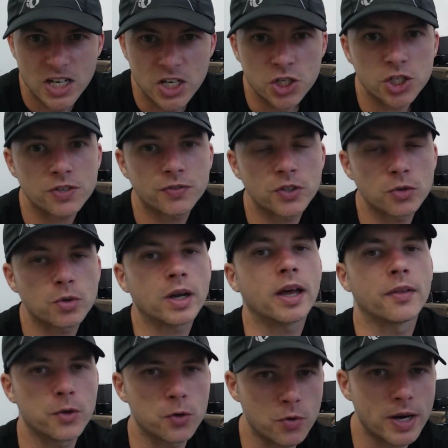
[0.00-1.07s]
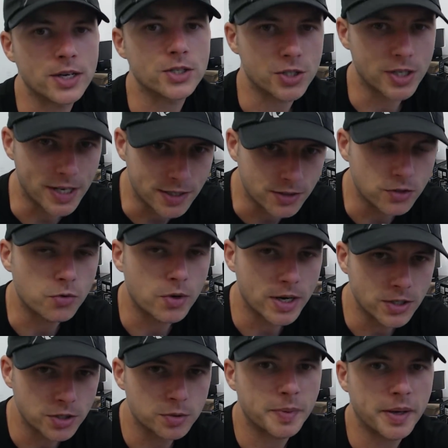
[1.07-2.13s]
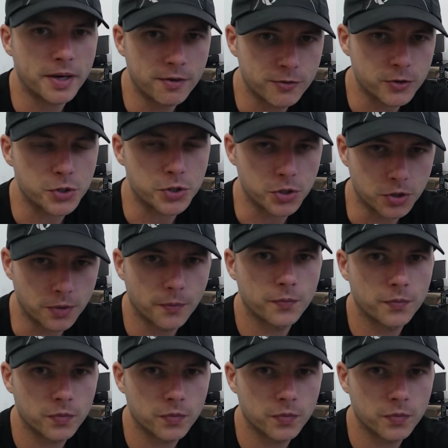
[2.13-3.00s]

Shifting the range, yes, the range is better for sure.